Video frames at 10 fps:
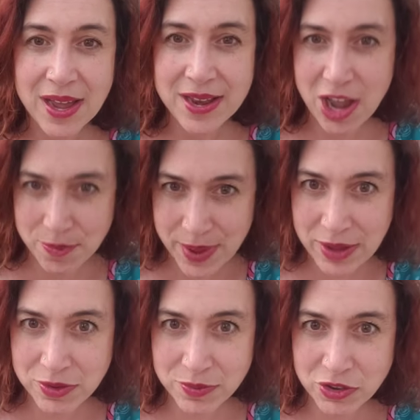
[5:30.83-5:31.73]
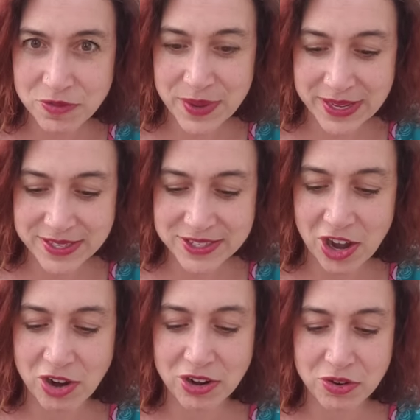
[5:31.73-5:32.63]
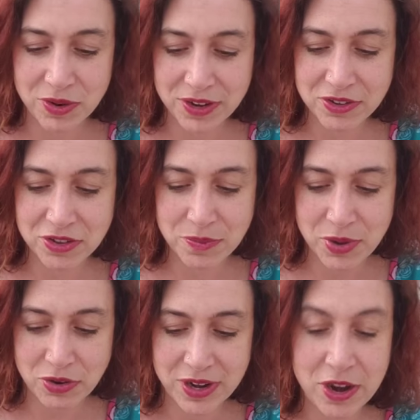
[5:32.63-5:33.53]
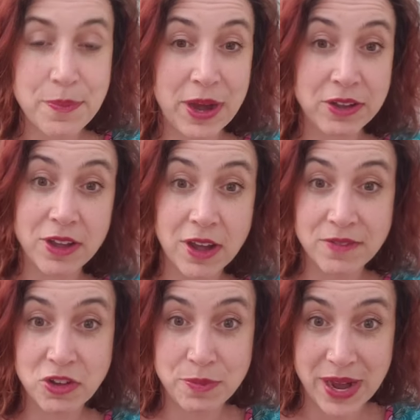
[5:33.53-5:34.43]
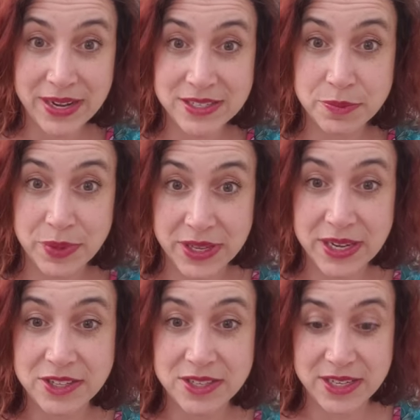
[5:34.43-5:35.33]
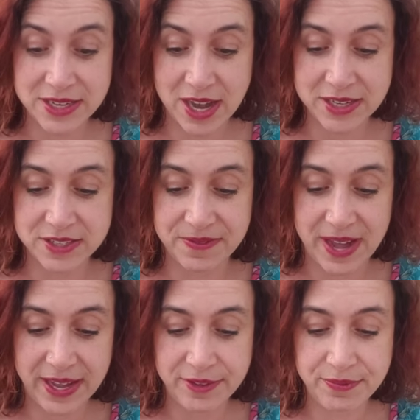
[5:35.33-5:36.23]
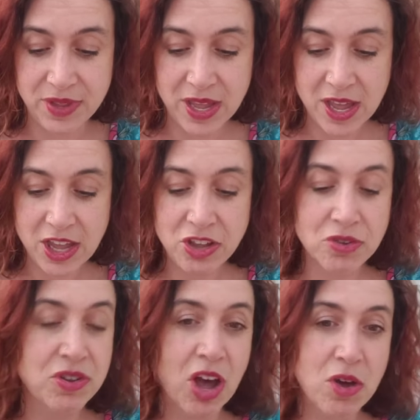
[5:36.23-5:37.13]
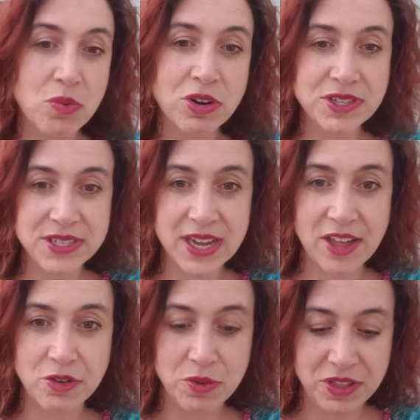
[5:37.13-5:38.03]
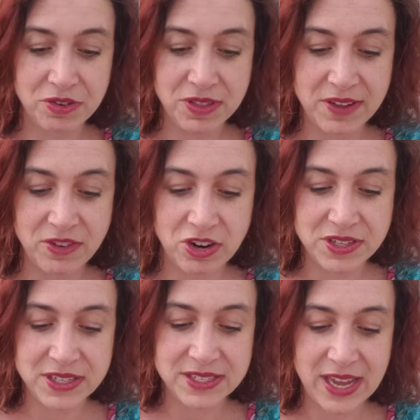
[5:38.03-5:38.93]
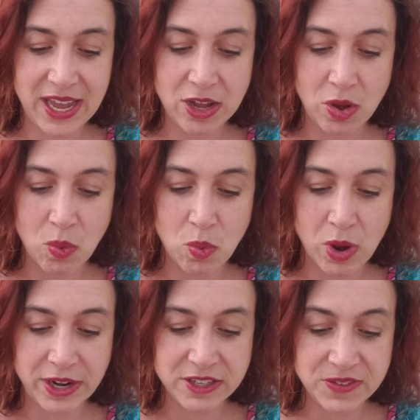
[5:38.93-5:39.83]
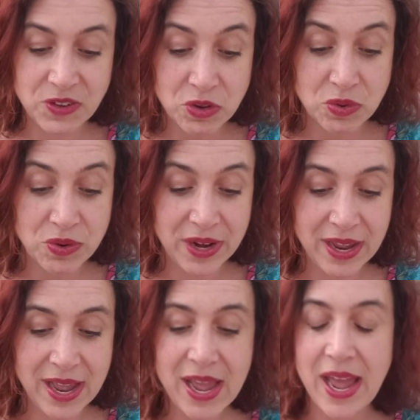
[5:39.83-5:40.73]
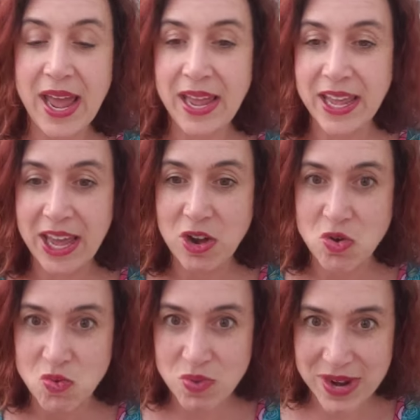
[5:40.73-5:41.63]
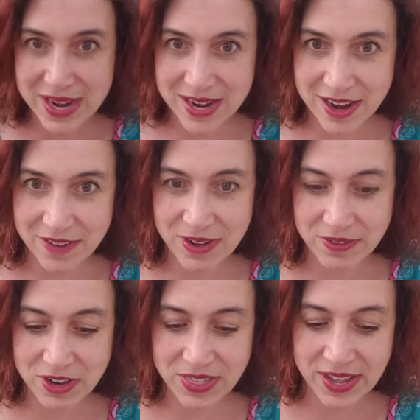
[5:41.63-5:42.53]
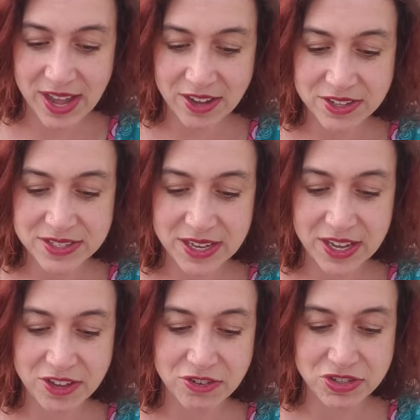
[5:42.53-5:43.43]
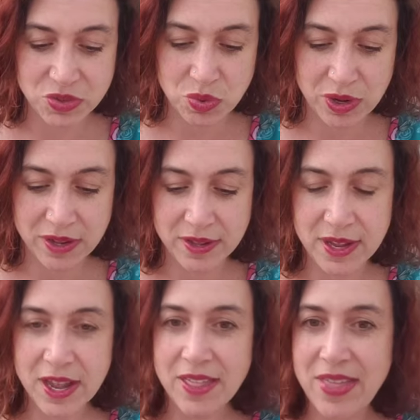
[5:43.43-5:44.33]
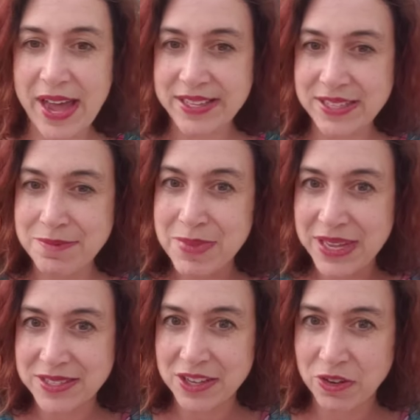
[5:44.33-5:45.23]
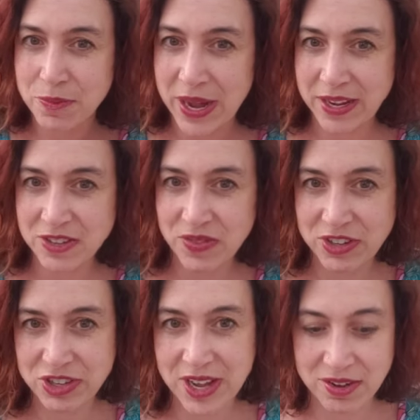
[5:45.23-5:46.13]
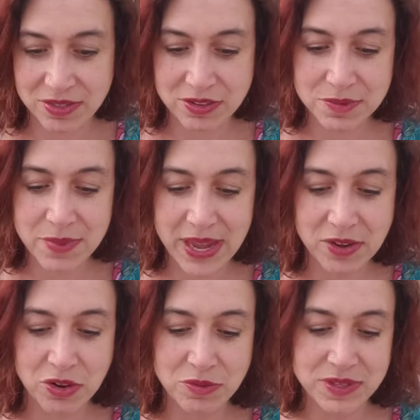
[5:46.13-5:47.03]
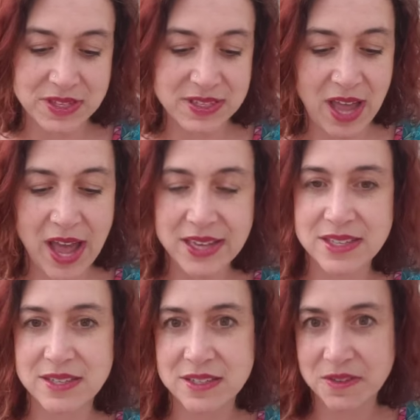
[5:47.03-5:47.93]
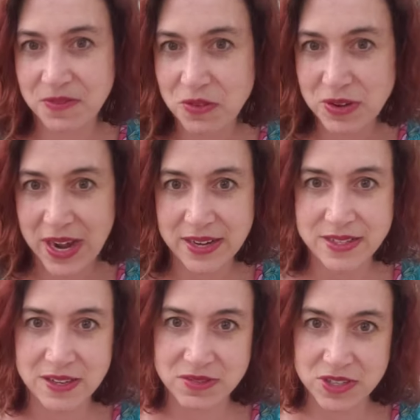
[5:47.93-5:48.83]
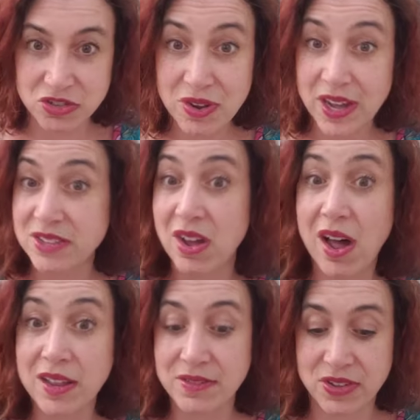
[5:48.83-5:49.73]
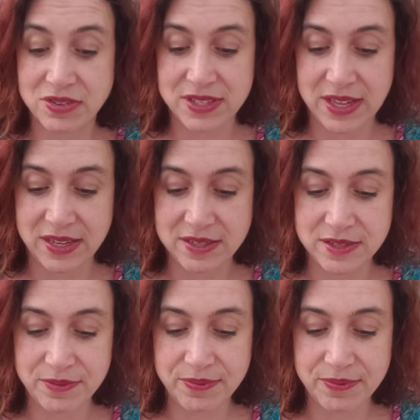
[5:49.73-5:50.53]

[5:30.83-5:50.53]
Now, bowel movements are a critical component of your body's ability to detoxify. Your gut works together with your liver to take what is food and get rid of everything else in your stool. That means that your body's flushing out those microbes, the toxins, the food additives, the drugs, all of those things.